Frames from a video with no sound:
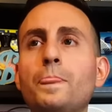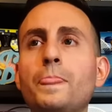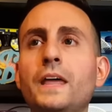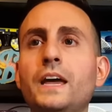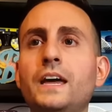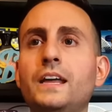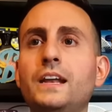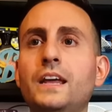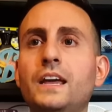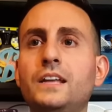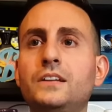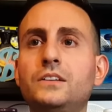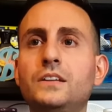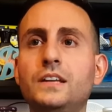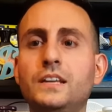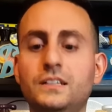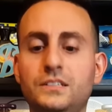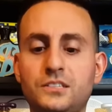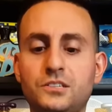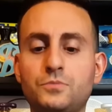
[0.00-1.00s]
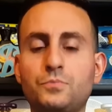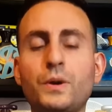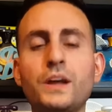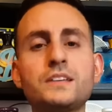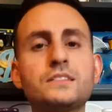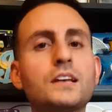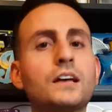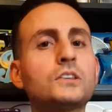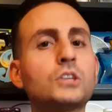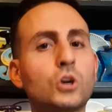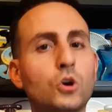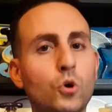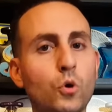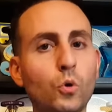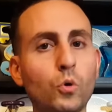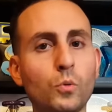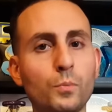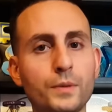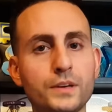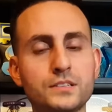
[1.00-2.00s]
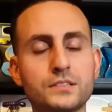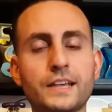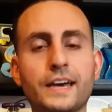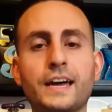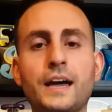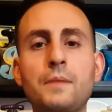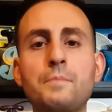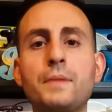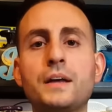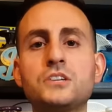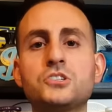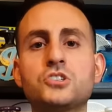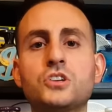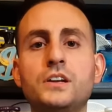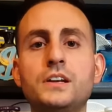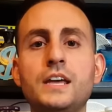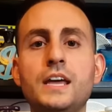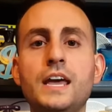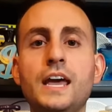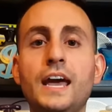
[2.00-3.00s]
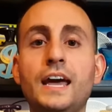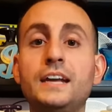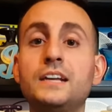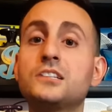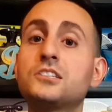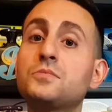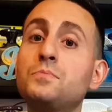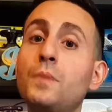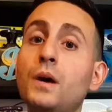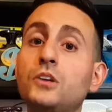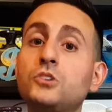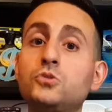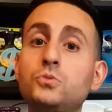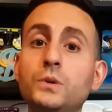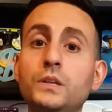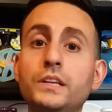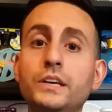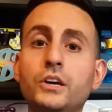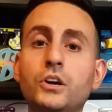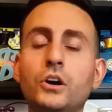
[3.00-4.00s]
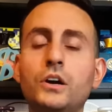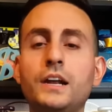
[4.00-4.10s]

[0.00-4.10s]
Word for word: It, it, it sprays out the cool mist like I mentioned, and it smells really good.